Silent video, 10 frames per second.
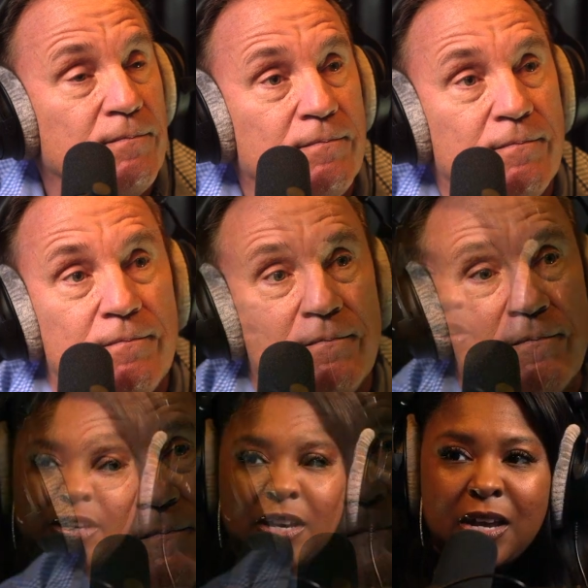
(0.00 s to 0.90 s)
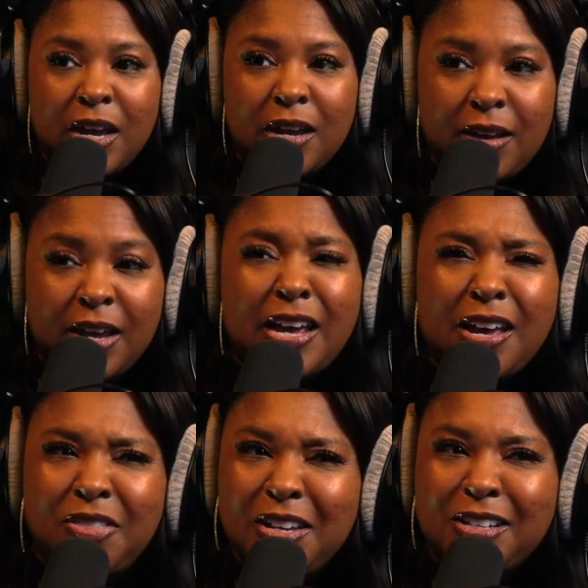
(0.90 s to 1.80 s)
I agree. And I, I
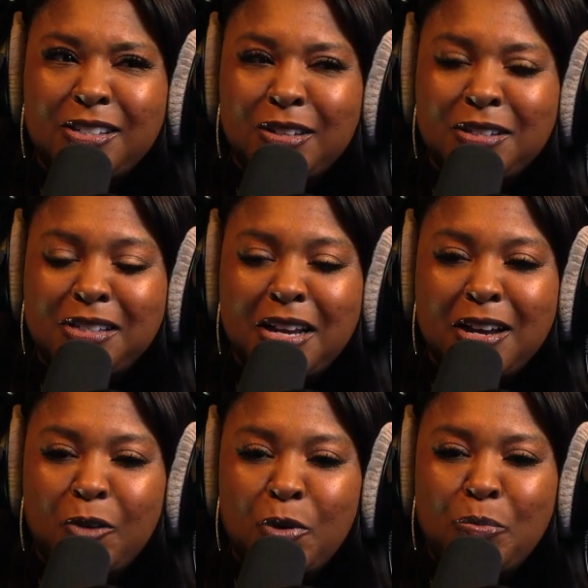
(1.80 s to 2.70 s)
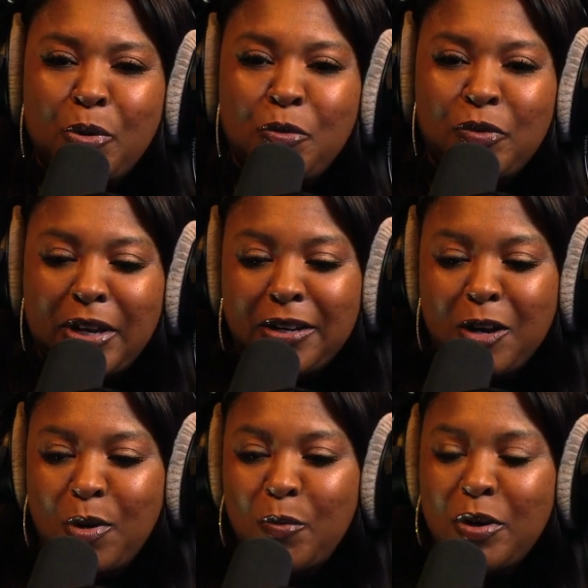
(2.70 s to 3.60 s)
think it's insane how we both like
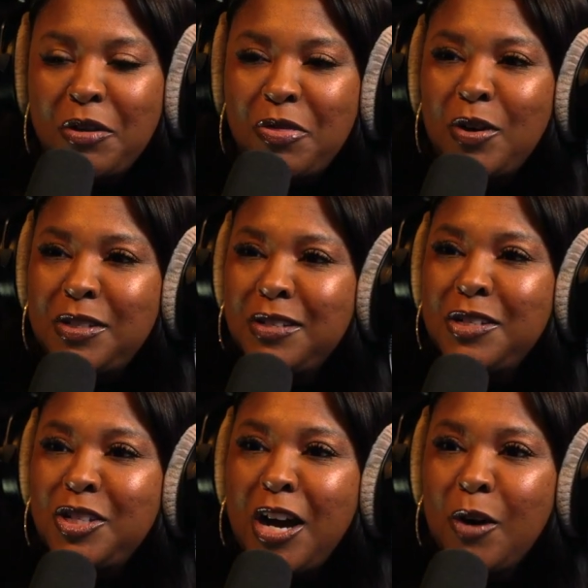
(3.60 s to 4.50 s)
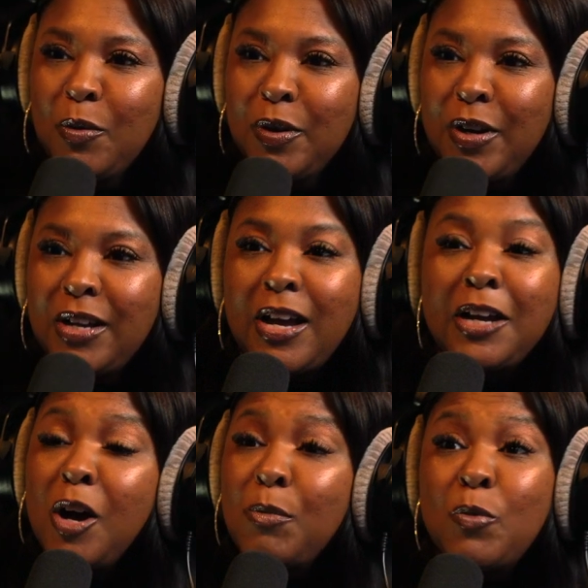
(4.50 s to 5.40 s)
come up with our thoughts in the shower. I, I
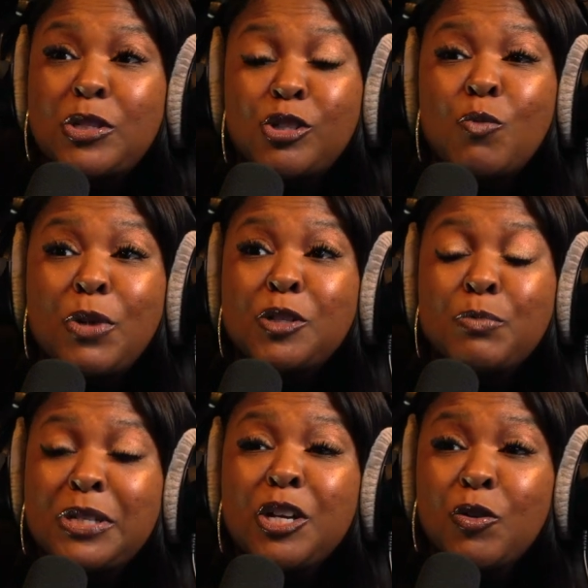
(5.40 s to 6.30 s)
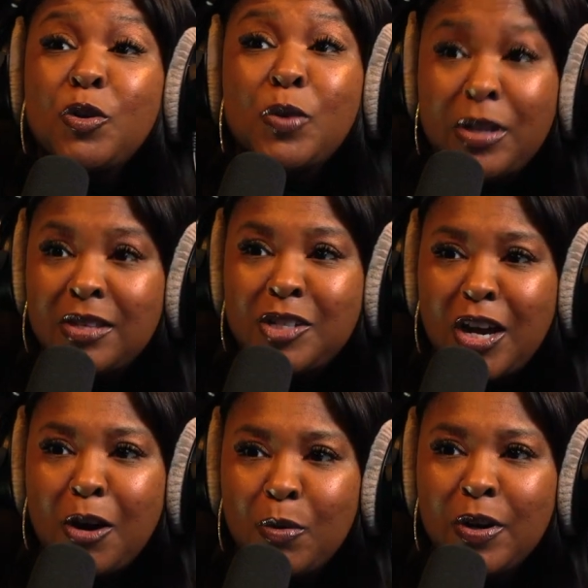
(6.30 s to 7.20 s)
come up with so much material yeah. in the
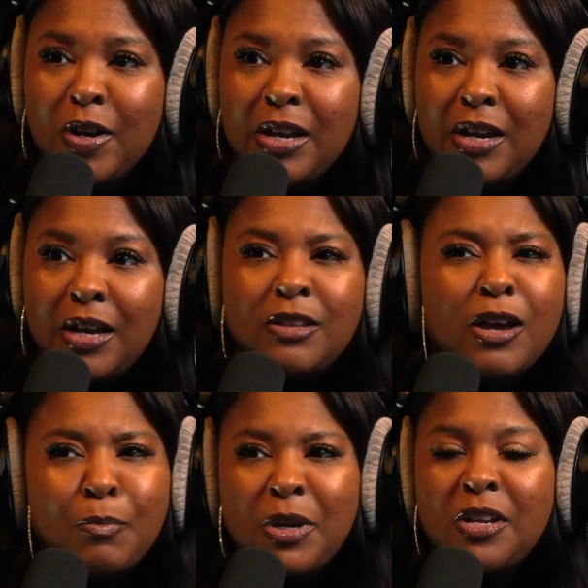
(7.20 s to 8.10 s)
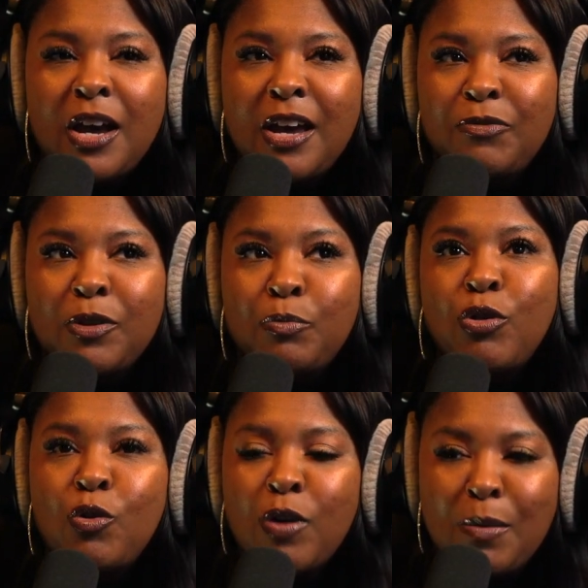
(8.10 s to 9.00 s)
shower. It, I mean, I have to
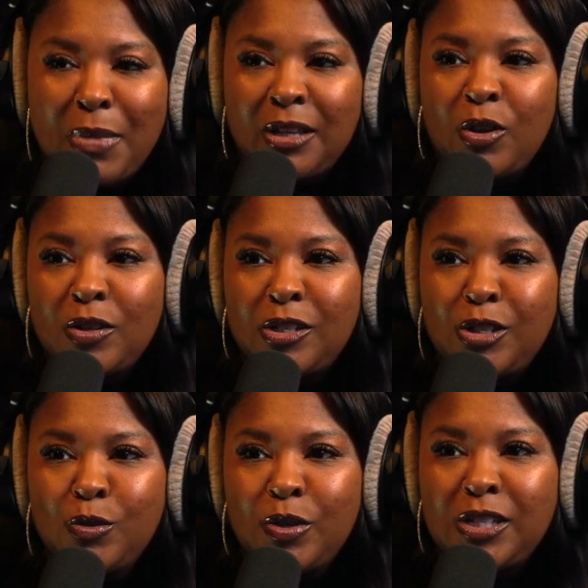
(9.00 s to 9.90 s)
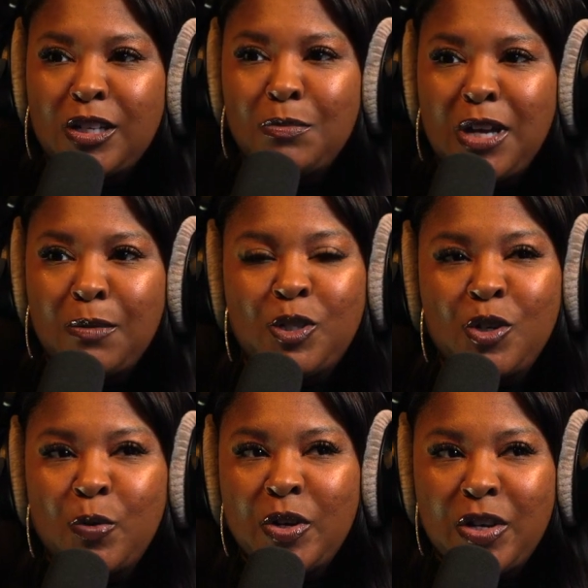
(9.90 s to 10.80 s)
program my thoughts too, because sometimes you
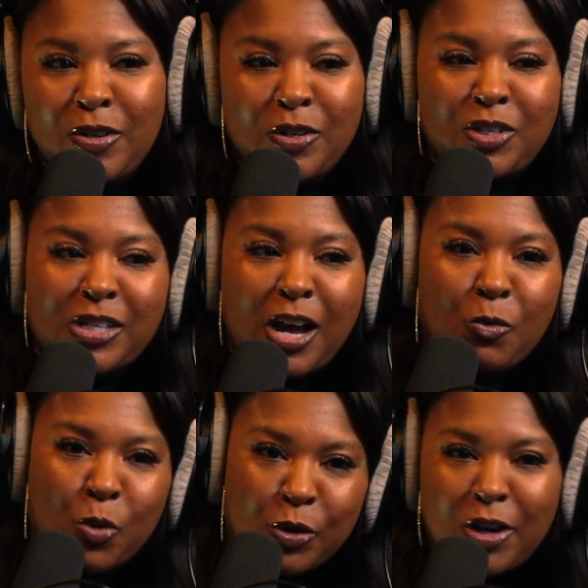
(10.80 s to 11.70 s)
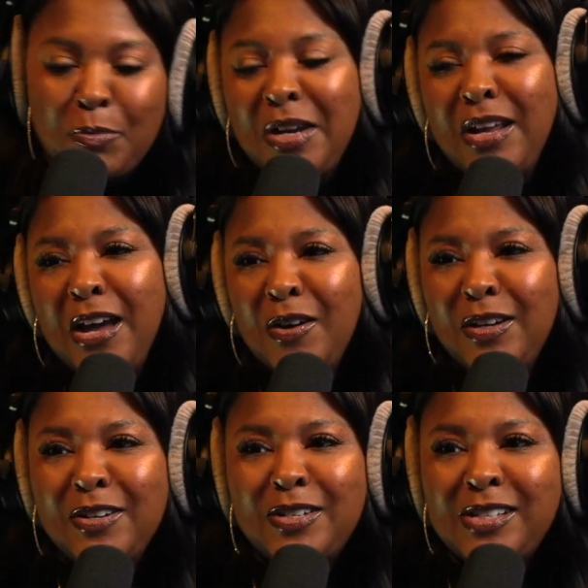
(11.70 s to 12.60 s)
know when you're in there, it's just hot water coming down,
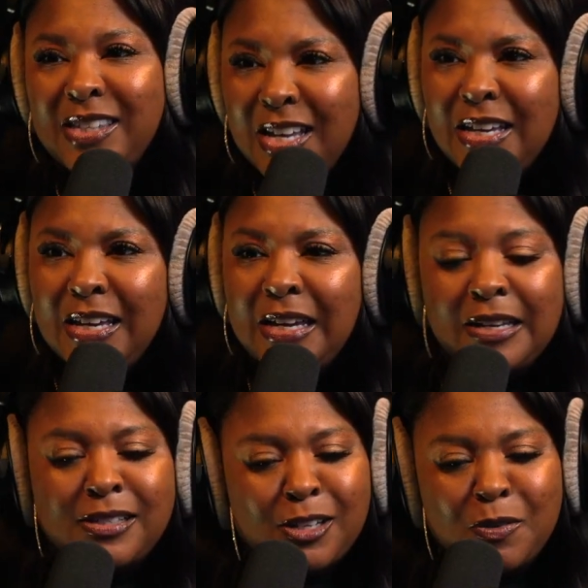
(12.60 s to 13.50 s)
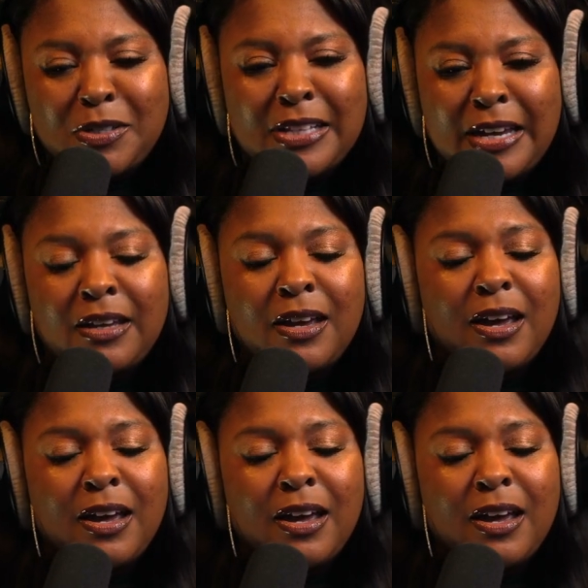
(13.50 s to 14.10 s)
and you're just mm. thinking, and so it's like